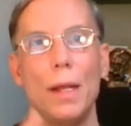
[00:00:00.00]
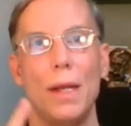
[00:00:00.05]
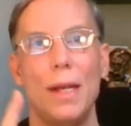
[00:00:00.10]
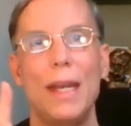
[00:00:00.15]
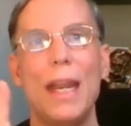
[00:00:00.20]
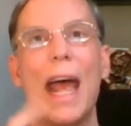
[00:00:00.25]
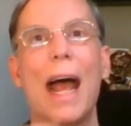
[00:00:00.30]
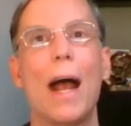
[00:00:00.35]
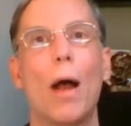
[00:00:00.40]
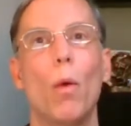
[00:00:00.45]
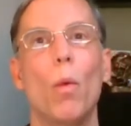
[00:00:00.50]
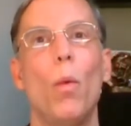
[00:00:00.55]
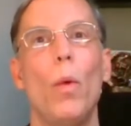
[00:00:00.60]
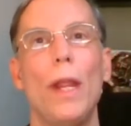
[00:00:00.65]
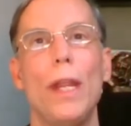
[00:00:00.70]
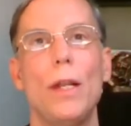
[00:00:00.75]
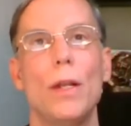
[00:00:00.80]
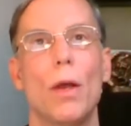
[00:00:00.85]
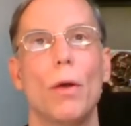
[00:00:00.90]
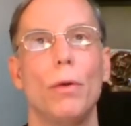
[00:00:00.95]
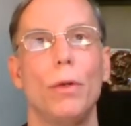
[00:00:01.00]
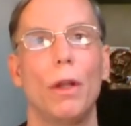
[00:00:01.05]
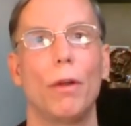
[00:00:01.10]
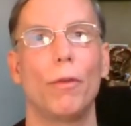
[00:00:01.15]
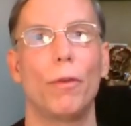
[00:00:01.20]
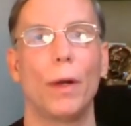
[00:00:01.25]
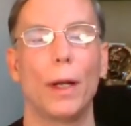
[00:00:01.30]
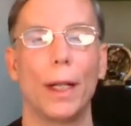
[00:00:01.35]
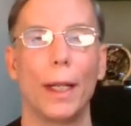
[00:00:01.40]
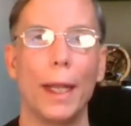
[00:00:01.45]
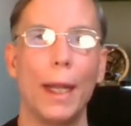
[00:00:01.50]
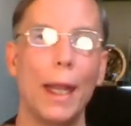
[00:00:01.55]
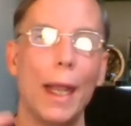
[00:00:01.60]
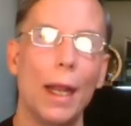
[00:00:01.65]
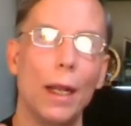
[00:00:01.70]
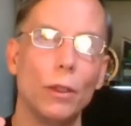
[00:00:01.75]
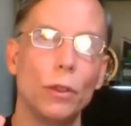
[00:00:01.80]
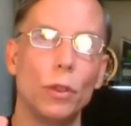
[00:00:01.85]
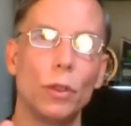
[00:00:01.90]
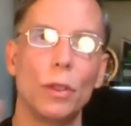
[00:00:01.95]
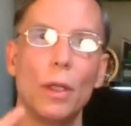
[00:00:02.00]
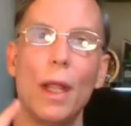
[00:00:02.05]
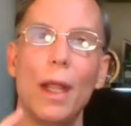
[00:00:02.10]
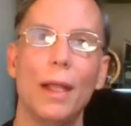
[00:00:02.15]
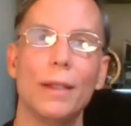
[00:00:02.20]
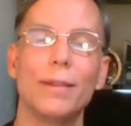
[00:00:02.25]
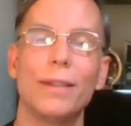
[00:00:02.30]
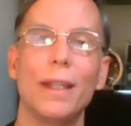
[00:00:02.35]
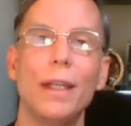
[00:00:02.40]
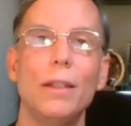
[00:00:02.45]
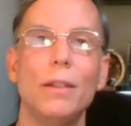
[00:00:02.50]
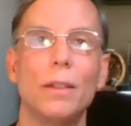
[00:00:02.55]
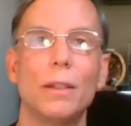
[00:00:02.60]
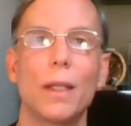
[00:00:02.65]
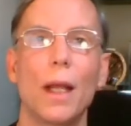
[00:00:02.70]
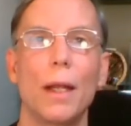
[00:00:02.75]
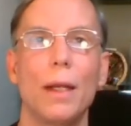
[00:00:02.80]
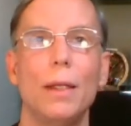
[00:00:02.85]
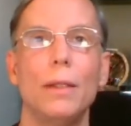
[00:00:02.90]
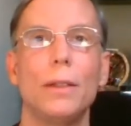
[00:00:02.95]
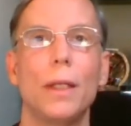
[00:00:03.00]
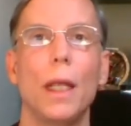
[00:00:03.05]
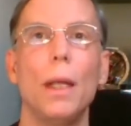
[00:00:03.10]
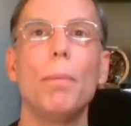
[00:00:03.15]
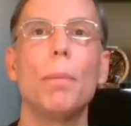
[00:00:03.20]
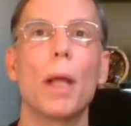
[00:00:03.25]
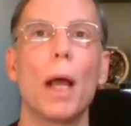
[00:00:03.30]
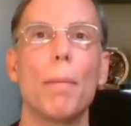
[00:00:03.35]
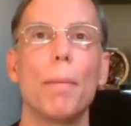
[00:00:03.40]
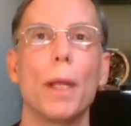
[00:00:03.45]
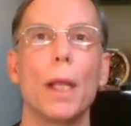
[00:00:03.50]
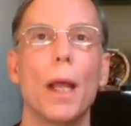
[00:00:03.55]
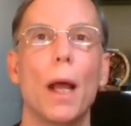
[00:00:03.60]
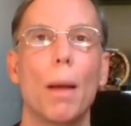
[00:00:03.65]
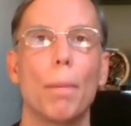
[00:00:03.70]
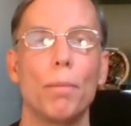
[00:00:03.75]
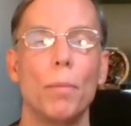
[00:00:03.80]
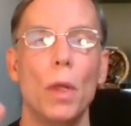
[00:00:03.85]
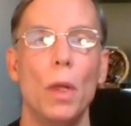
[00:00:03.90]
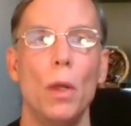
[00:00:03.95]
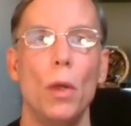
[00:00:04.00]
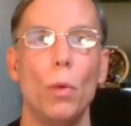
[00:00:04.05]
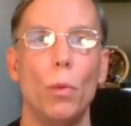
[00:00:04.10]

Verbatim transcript: Now we know differently. And as, as these studies keep coming up,